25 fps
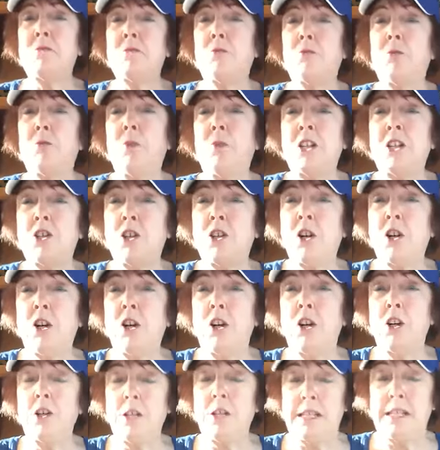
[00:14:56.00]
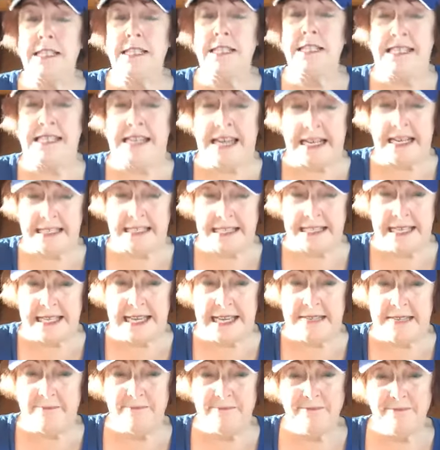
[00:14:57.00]
was Richard
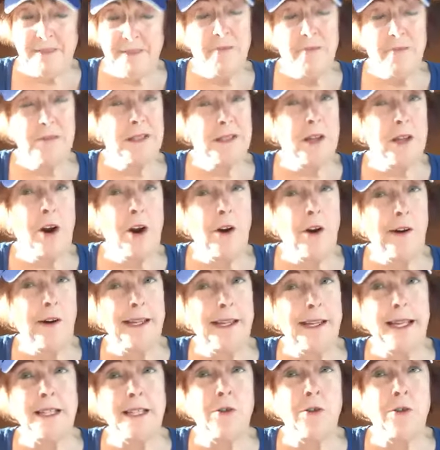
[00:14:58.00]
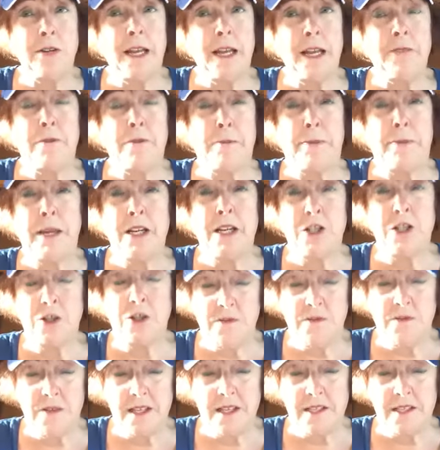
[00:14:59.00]
Nixon. Sorry, I don't have a
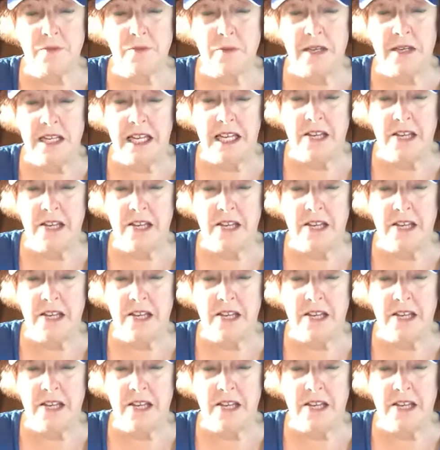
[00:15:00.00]
picture of this